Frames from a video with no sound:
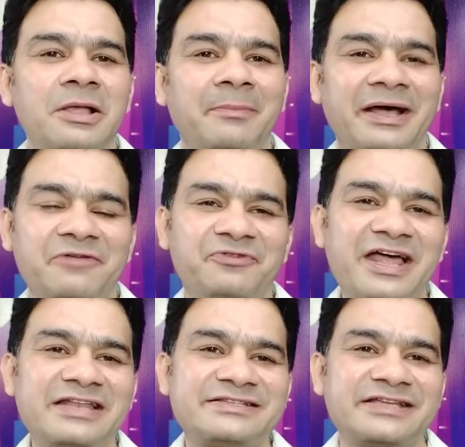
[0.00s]
My dear
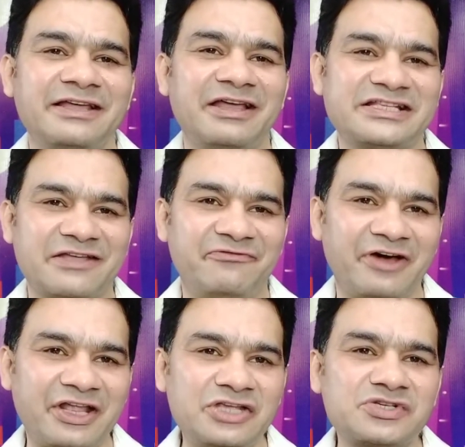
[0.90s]
friends, it's a
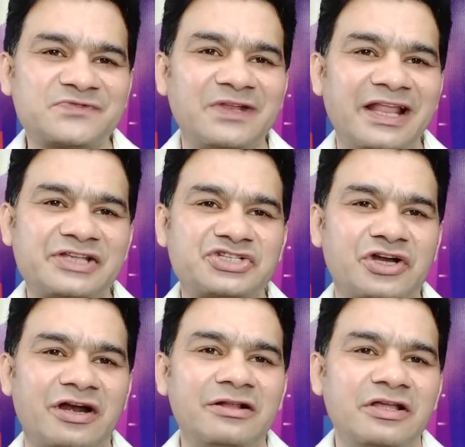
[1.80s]
very useful
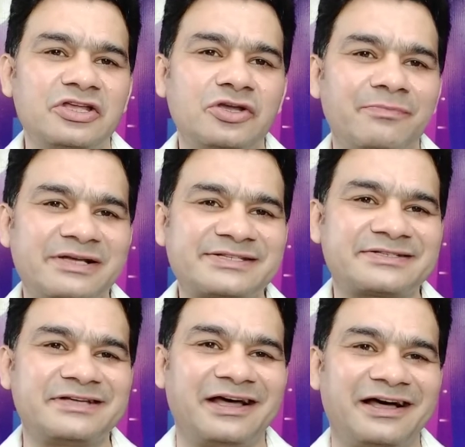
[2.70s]
lecture. You
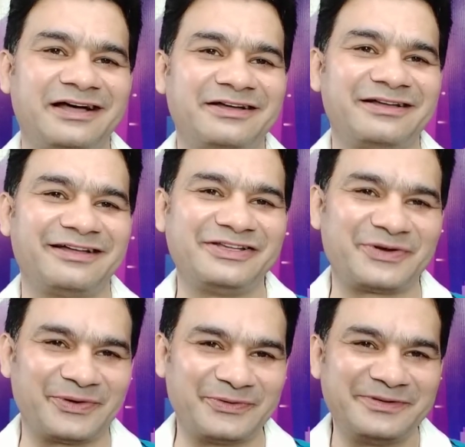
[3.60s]
must,
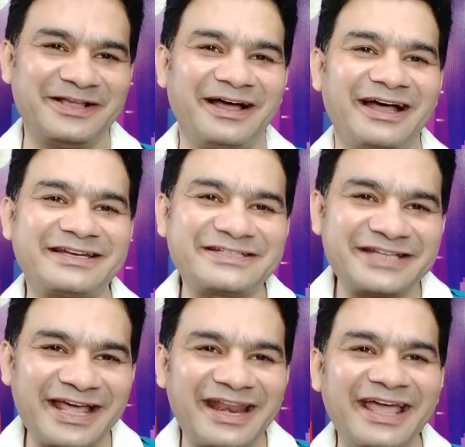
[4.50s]

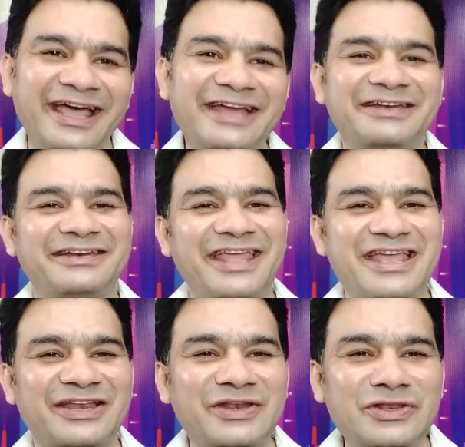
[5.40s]
attend it,
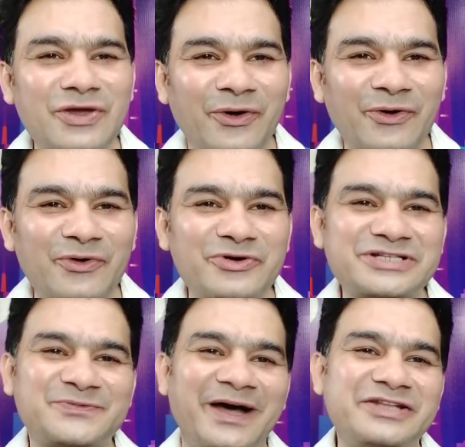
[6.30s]
take
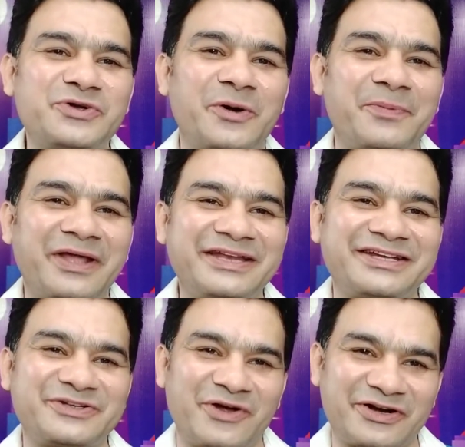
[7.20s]
notes while you operate
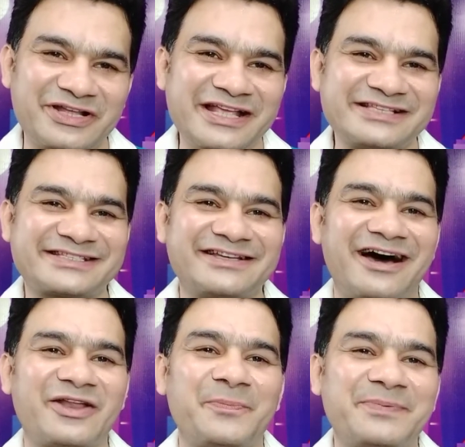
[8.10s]
it or
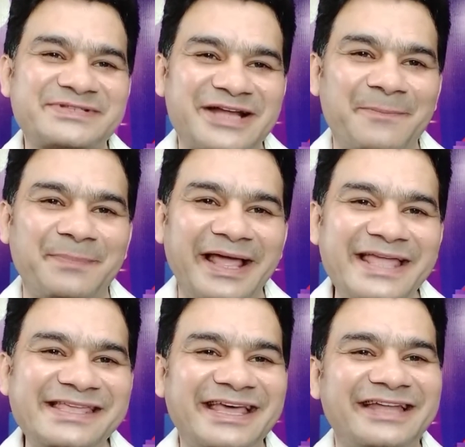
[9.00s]
start
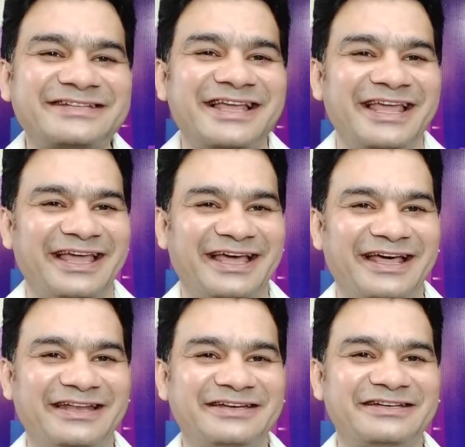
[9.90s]
playing it.
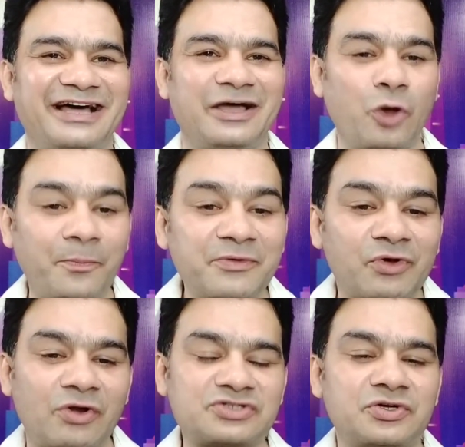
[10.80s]
And I hope you
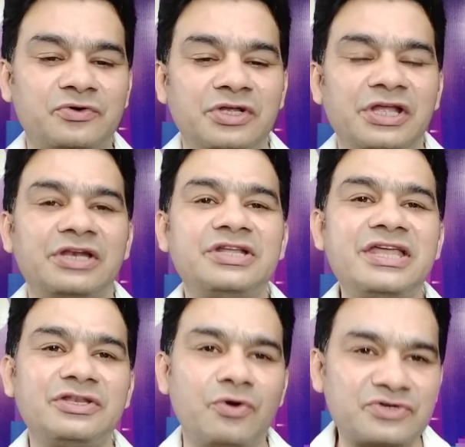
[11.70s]
would also
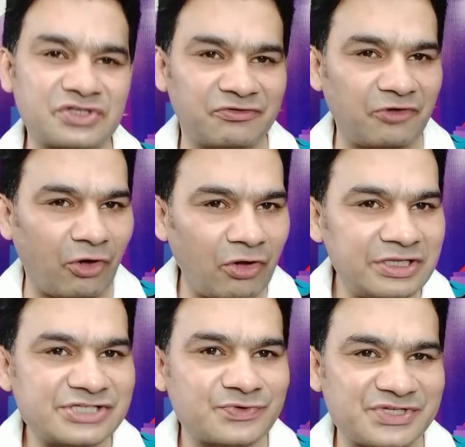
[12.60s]
take notes of all
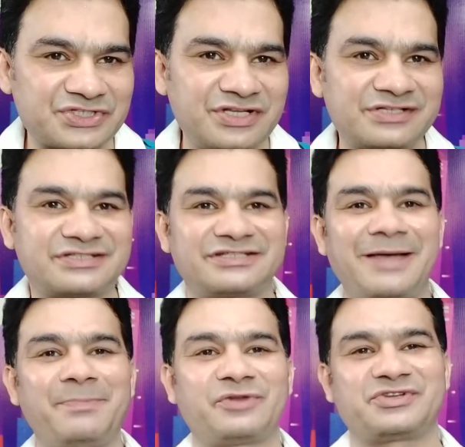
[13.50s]
these questions,
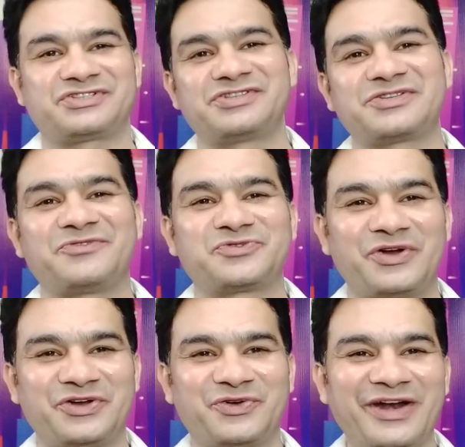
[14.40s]
sample questions of
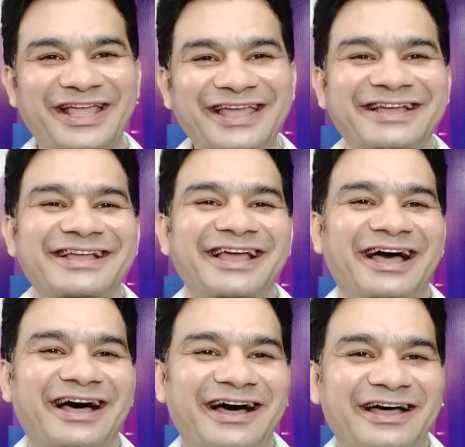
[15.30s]
2020.
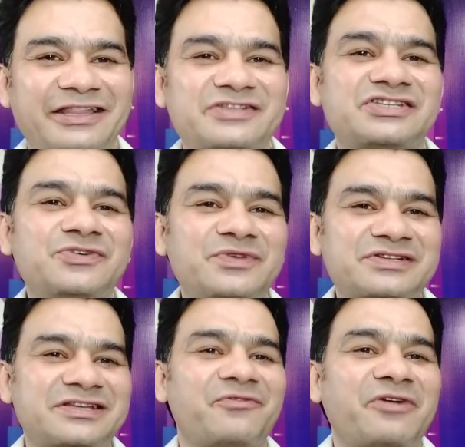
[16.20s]
The
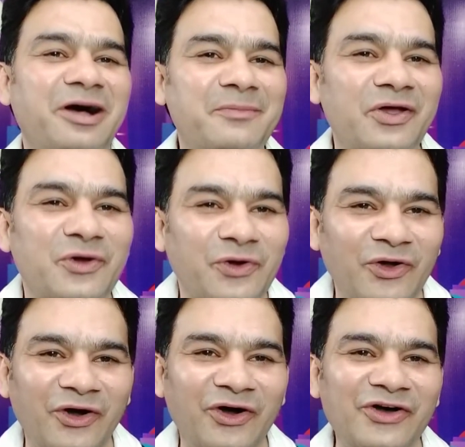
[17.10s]
students have come
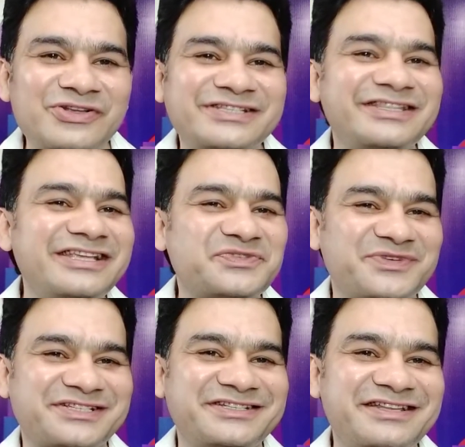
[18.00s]
across these
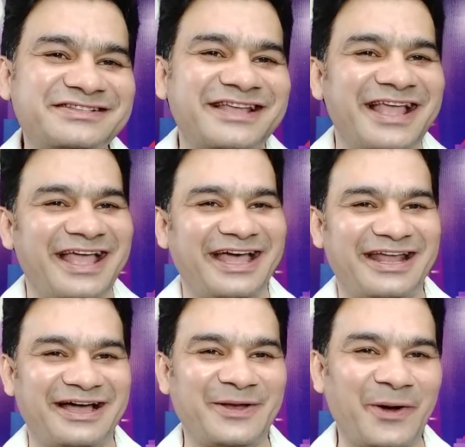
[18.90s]
questions
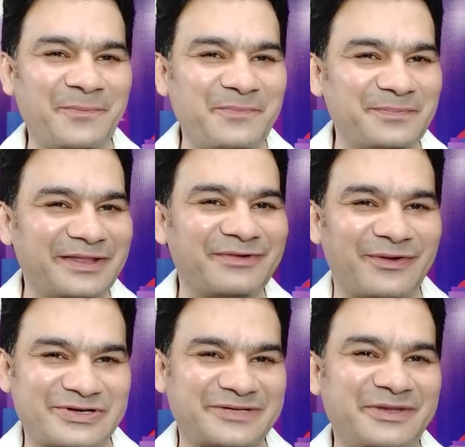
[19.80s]
and I hope they
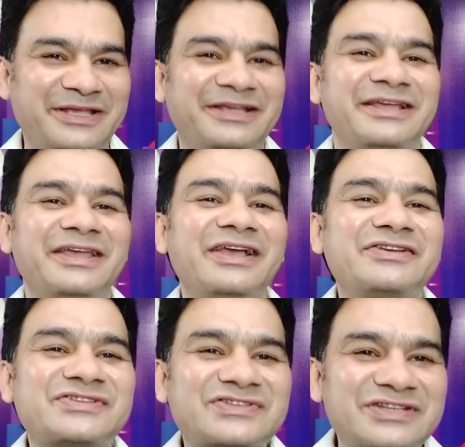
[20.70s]
will also be
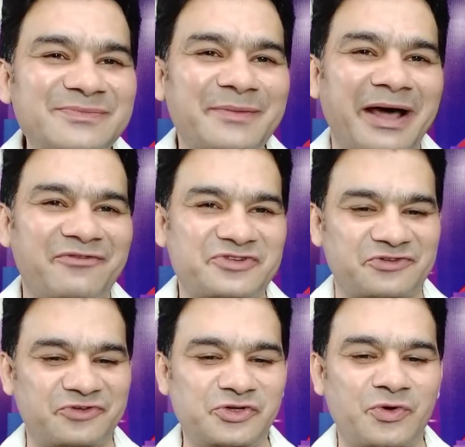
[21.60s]
extremely
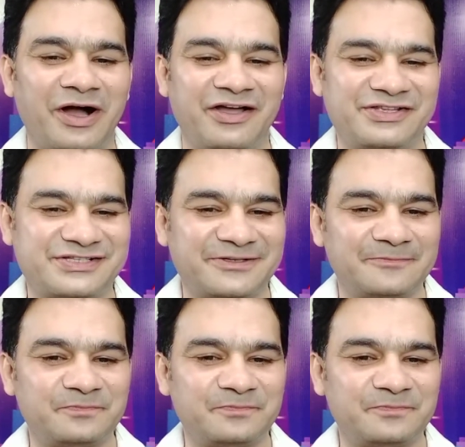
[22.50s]
beneficial for you guys.